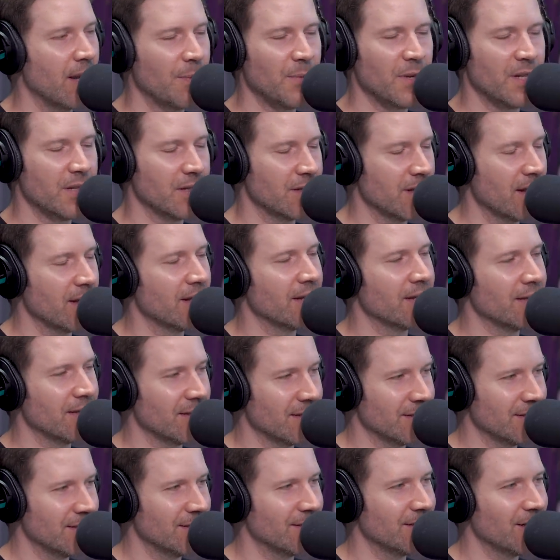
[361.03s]
I mean, it had
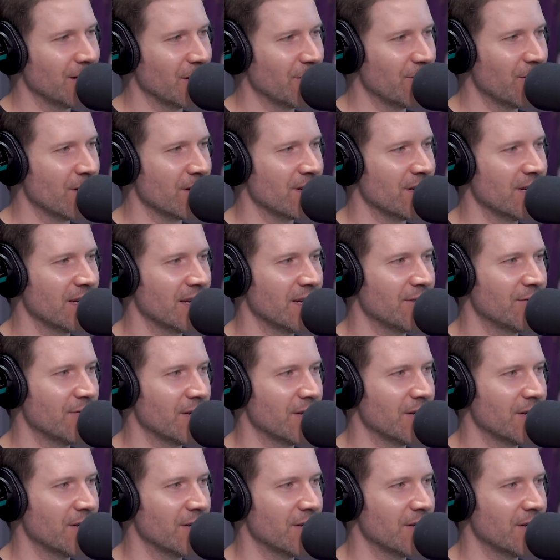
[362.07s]
uh, Like It Fresh and the Get